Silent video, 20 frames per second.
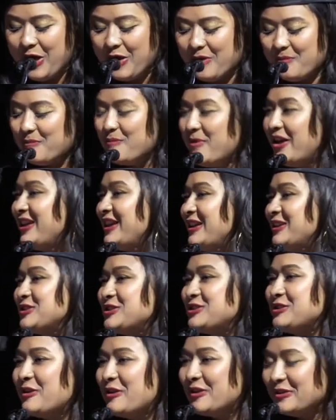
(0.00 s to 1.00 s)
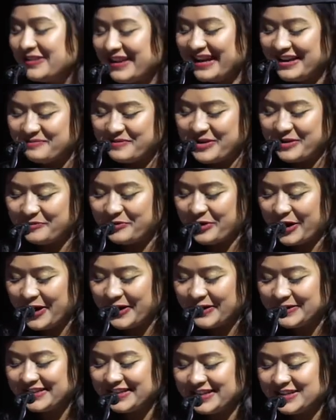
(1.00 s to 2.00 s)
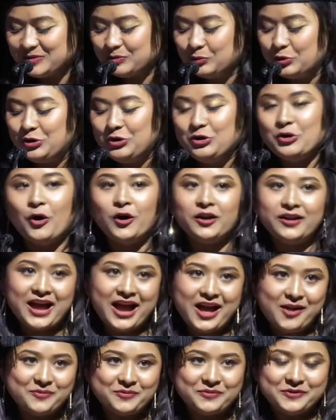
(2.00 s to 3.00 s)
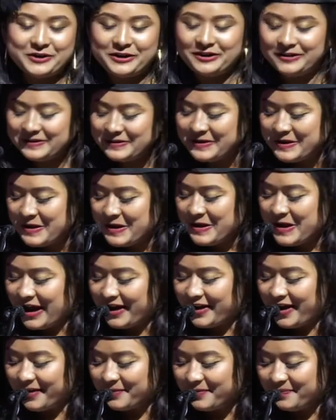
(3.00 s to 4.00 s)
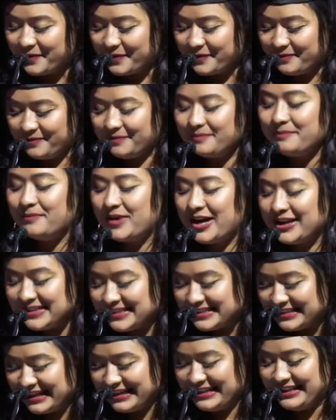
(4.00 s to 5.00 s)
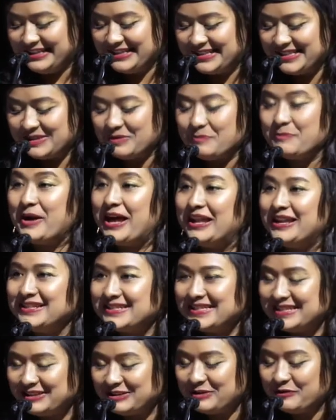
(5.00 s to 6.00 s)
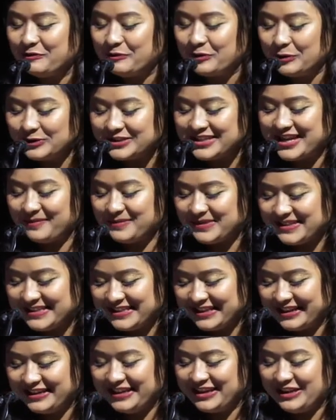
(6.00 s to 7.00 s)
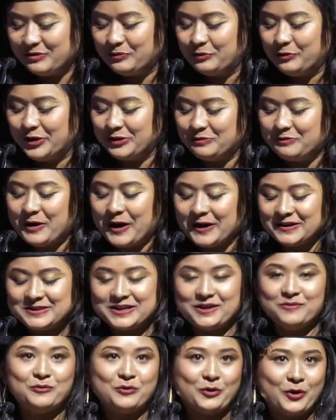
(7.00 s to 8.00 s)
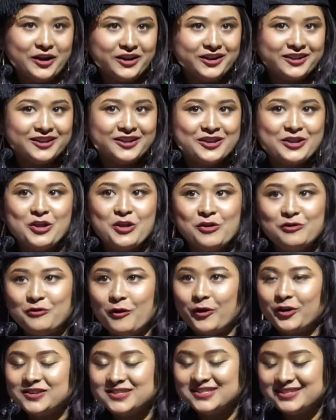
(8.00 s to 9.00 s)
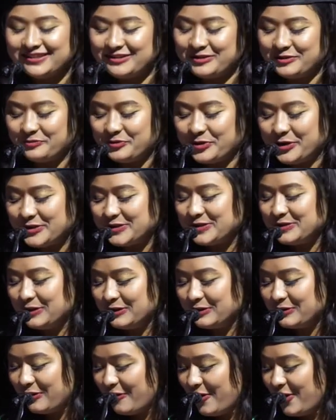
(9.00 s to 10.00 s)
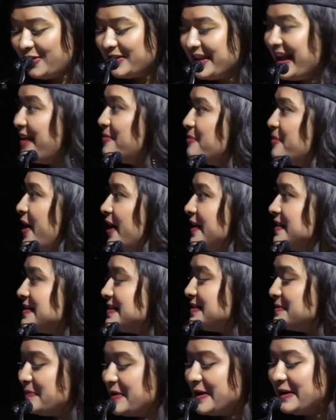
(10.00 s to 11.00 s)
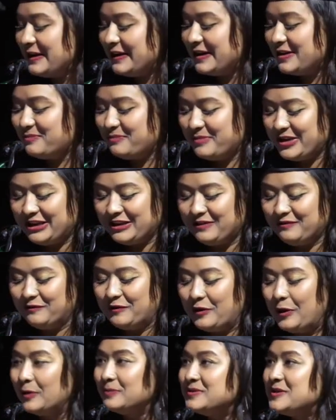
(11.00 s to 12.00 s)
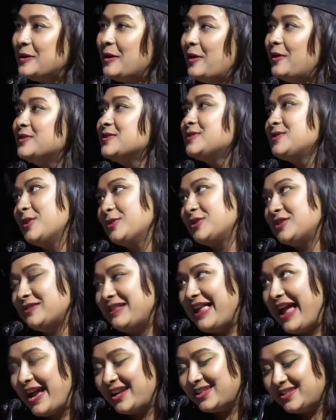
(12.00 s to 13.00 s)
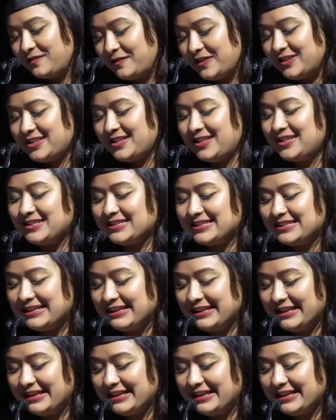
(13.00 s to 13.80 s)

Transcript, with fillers: making sure that my priorities would not hamper uh, my studies, balancing the full-time study with part-time work, focusing on personal growth, and participating and being involved on social activities,